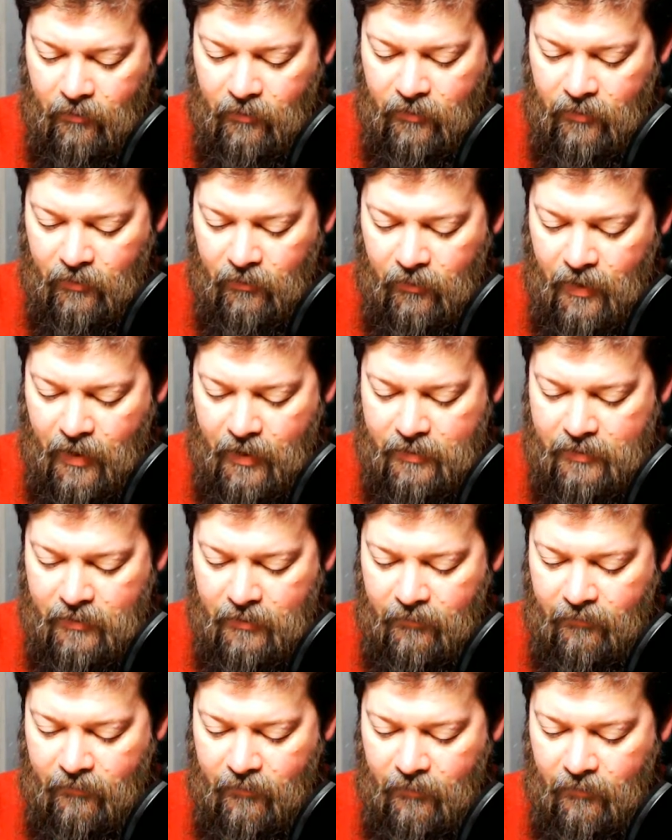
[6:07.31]
with the light
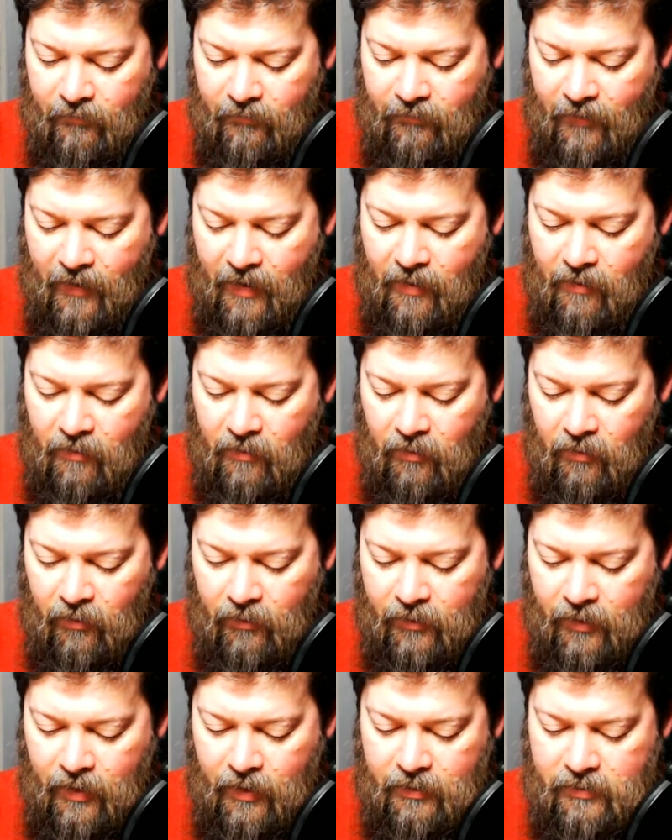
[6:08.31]
from the fire all
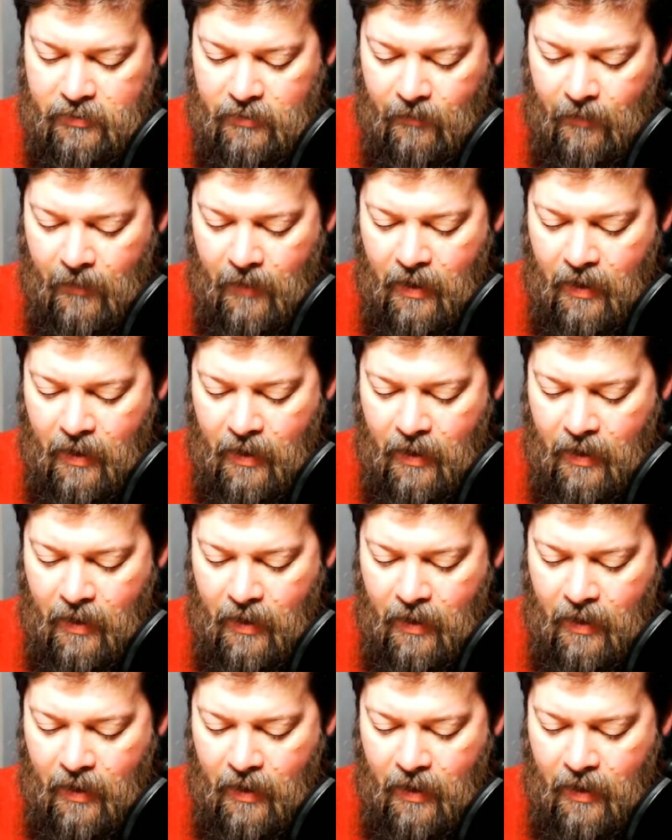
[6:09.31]
night.